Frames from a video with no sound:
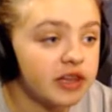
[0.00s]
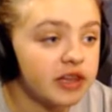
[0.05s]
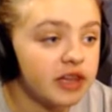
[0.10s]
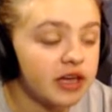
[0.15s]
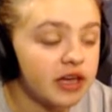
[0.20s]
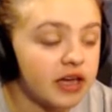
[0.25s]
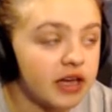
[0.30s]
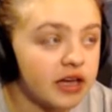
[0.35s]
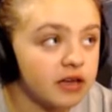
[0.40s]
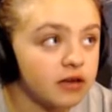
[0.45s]
like
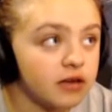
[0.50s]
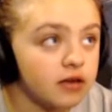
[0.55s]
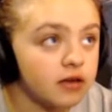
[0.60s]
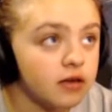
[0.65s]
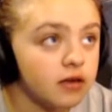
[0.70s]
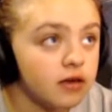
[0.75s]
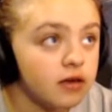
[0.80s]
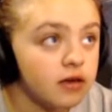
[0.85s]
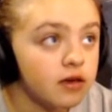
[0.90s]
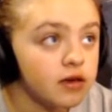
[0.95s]
I
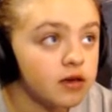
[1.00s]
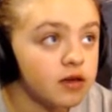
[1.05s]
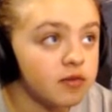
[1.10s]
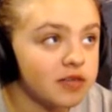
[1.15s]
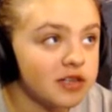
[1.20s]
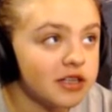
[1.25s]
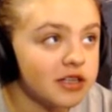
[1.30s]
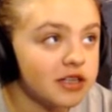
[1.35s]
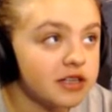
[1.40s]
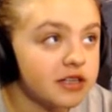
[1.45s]

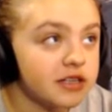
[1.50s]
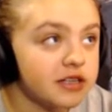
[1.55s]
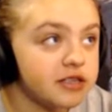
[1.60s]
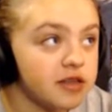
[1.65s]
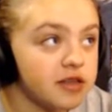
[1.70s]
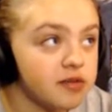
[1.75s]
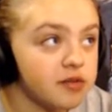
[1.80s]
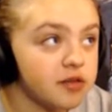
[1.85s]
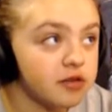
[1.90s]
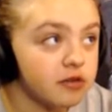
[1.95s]
completely did
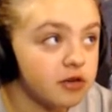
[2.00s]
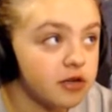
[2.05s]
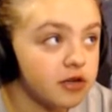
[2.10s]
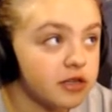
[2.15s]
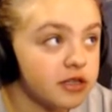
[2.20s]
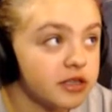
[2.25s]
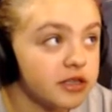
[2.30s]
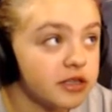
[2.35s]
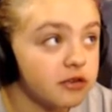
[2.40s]
something wrong and then